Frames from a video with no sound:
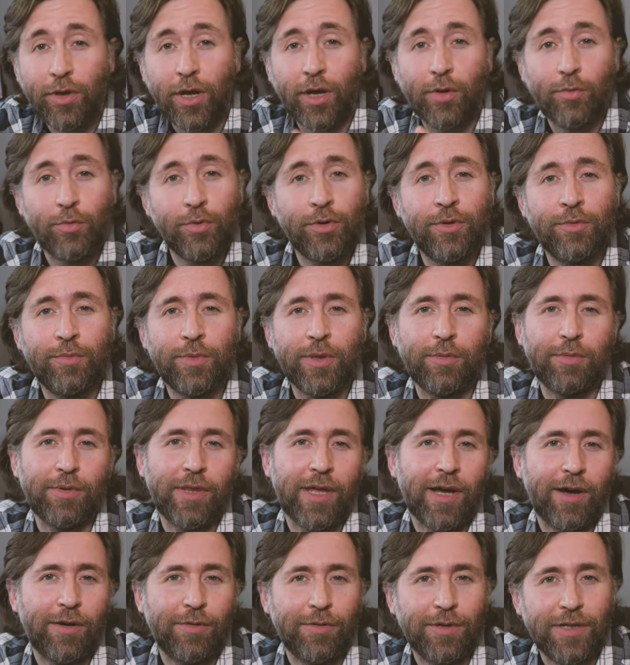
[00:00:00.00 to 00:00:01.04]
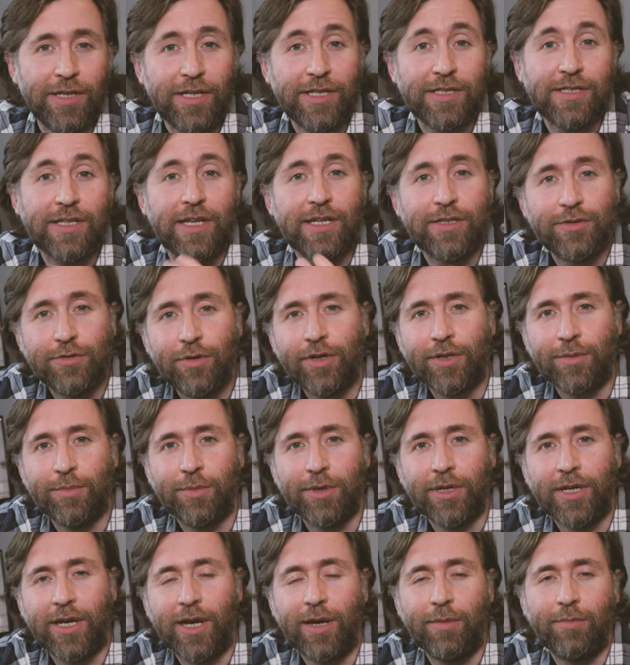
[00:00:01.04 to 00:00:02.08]
that I wouldn't be without is a
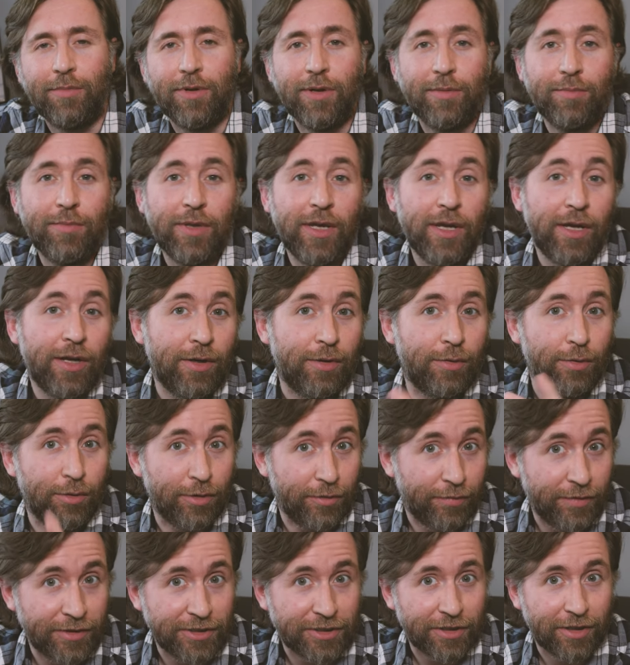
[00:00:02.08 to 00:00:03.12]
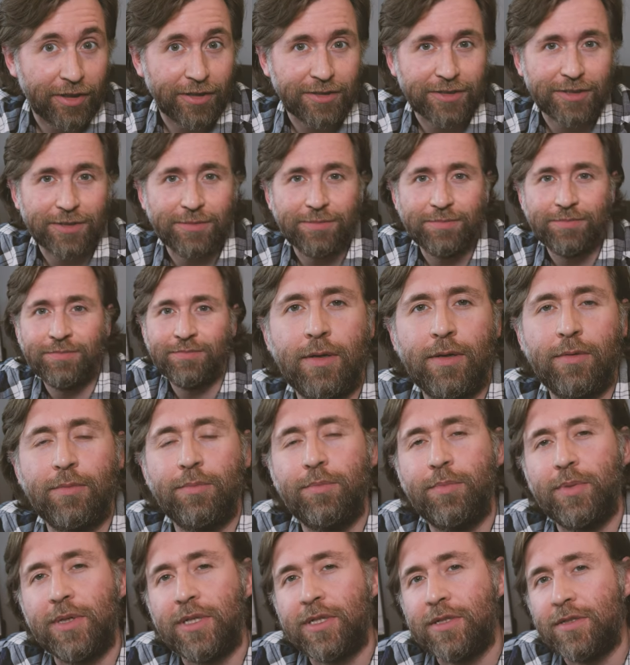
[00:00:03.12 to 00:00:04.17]
document camera or a visualizer,
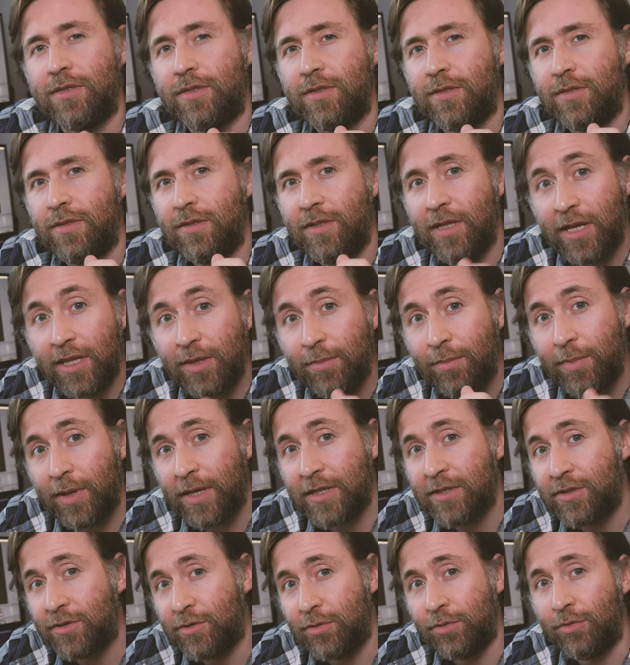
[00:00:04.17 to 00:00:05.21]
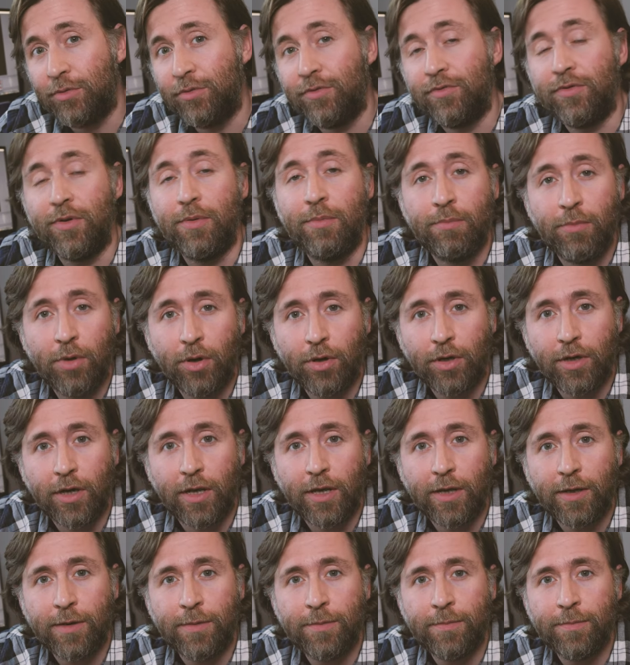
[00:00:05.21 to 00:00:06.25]
because they're the best tool for
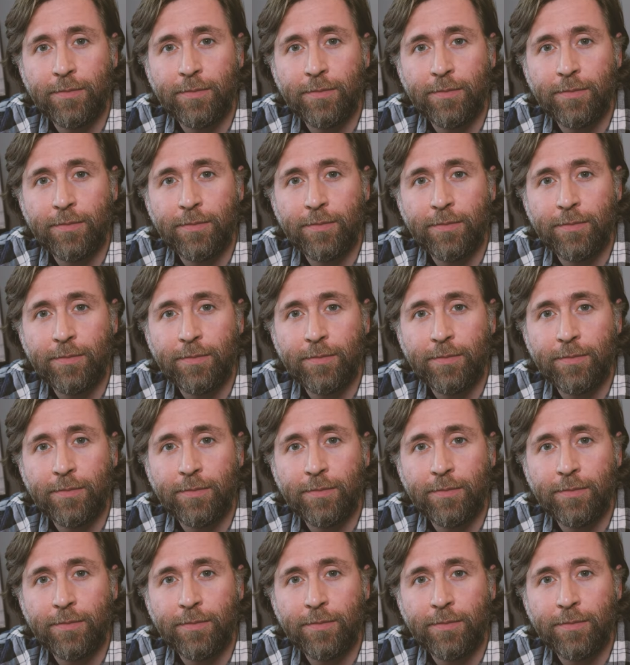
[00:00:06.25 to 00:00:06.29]
modeling.